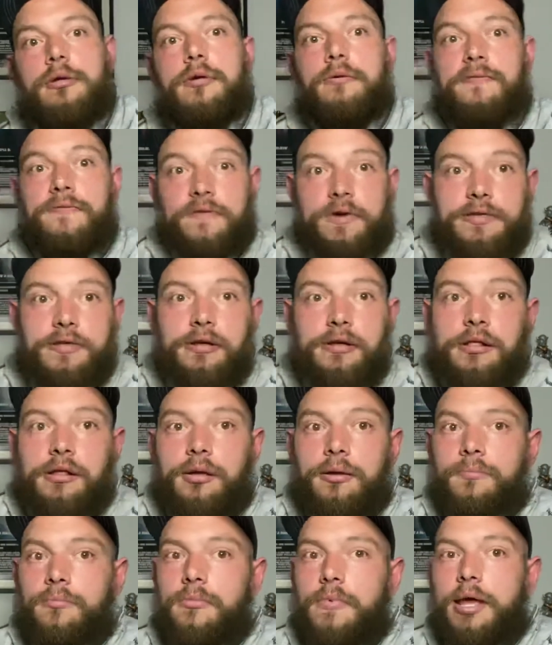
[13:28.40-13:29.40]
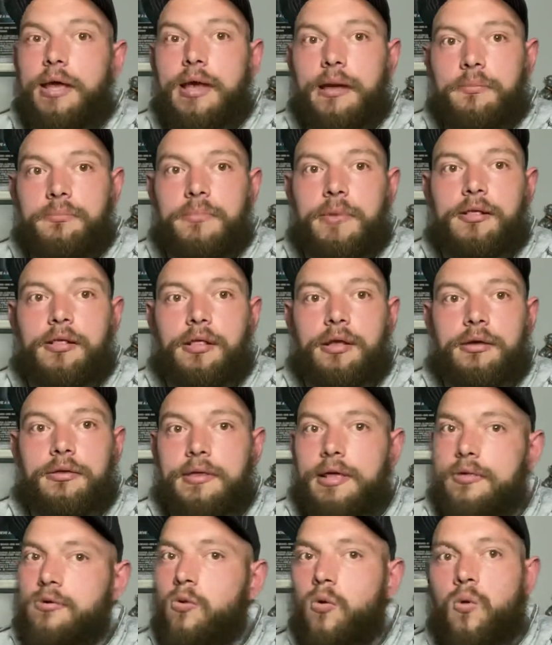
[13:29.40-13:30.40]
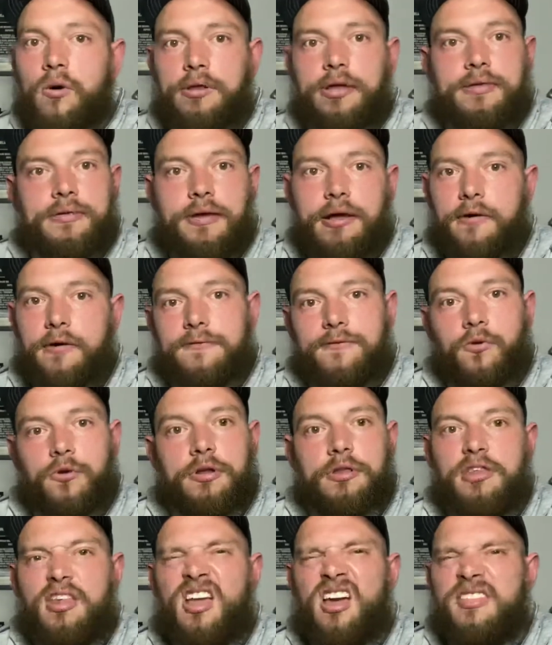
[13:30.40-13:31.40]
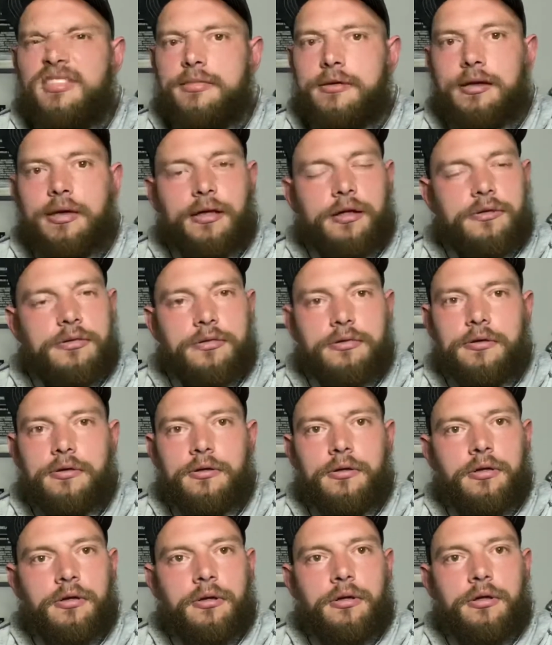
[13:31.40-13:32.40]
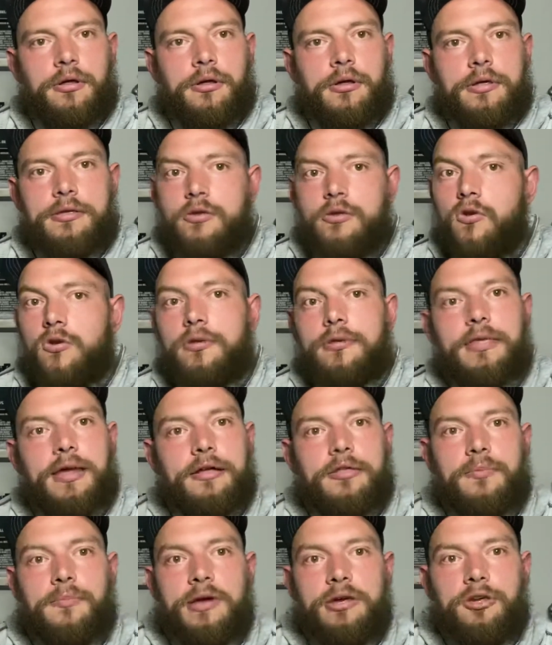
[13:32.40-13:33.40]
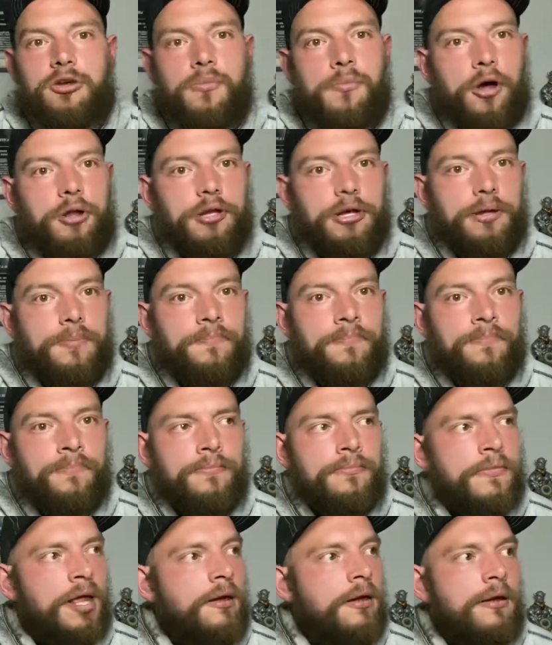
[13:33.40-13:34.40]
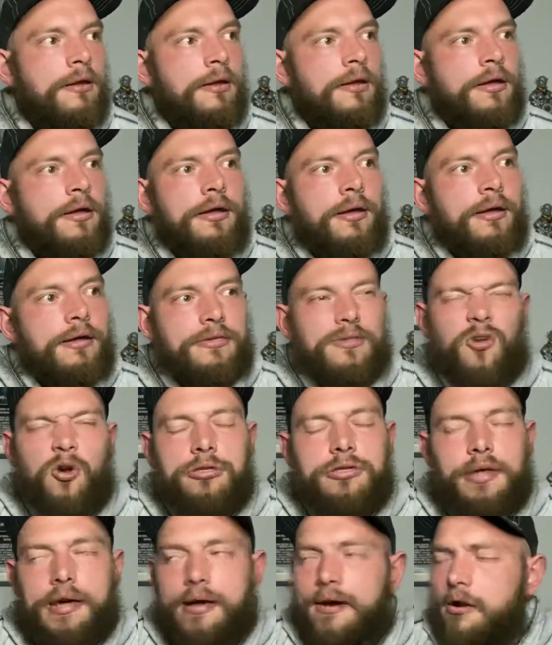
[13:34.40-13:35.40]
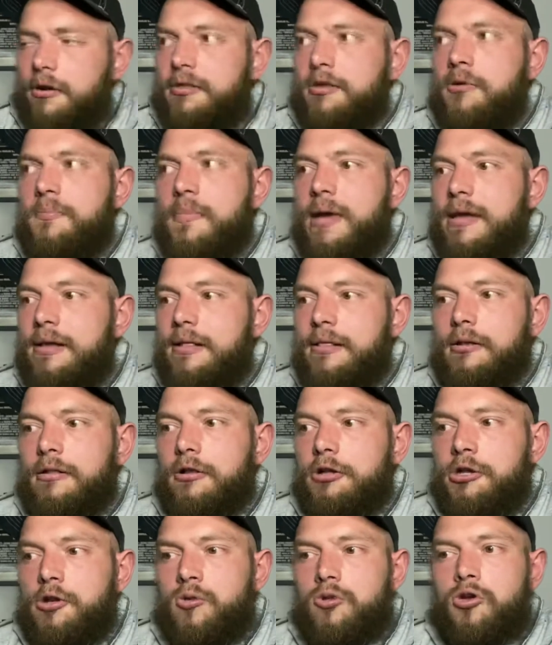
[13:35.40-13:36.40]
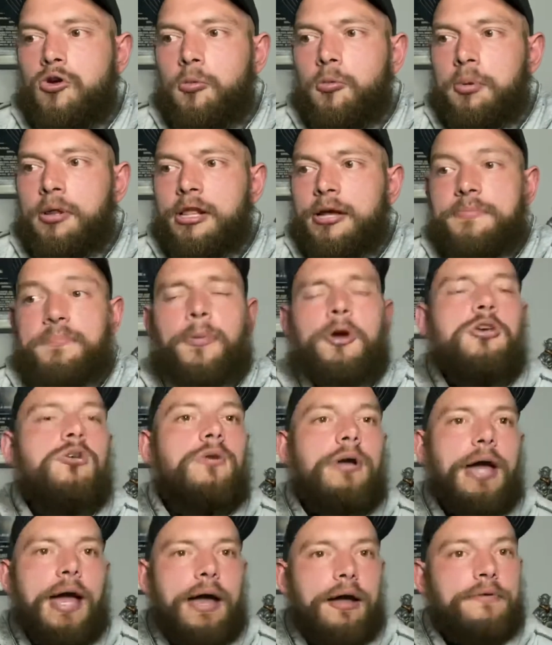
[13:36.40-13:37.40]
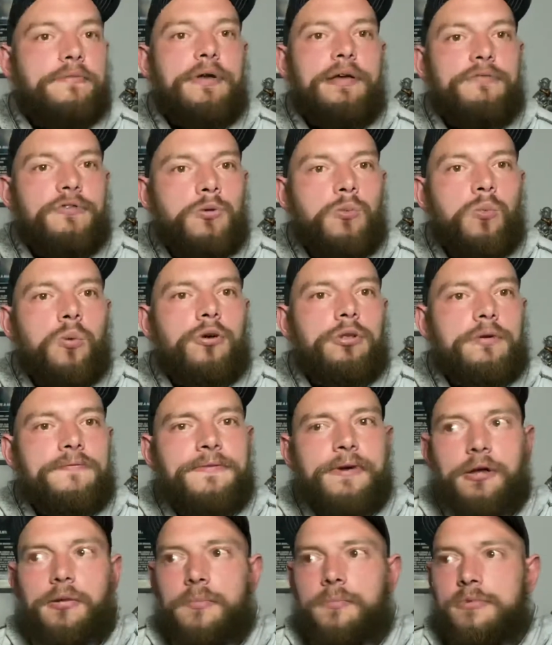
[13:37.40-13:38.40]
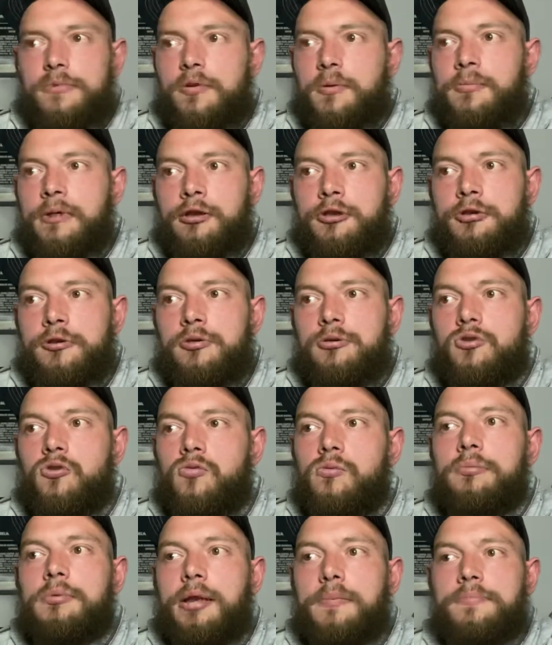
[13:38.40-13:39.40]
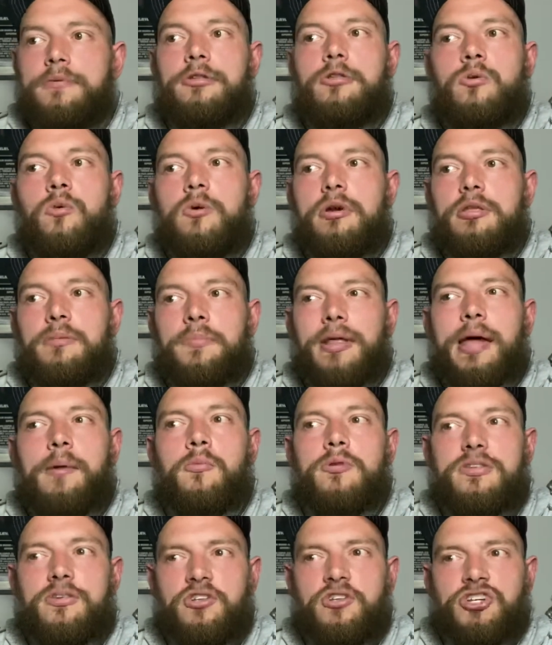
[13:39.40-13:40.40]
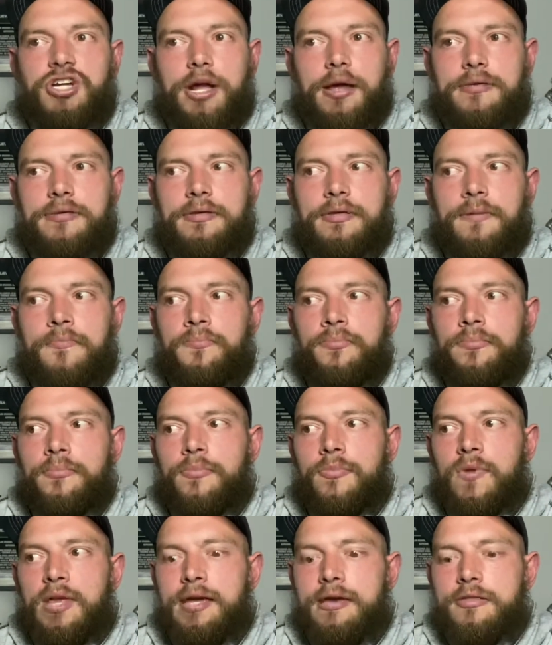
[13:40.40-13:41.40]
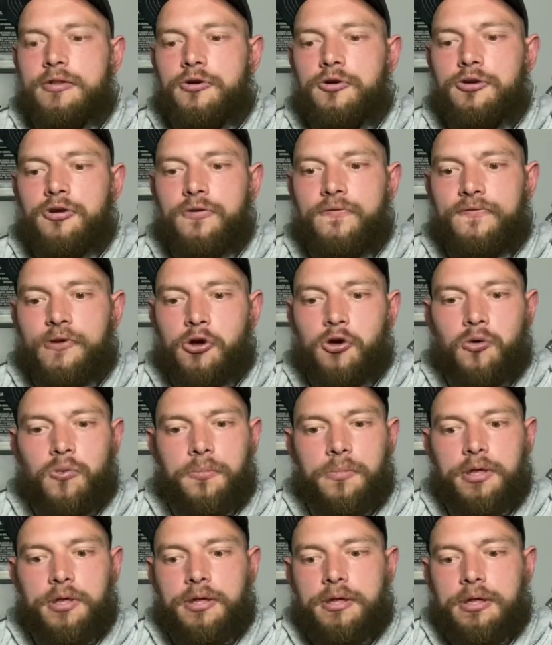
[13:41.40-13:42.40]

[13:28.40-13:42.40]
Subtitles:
physically and mentally. That's all it's there for, nothing else. It's not there to make you money. It's not there to make little YouTube clips, but you can. If you want to film some little YouTube clips, do it. But I would suggest either you film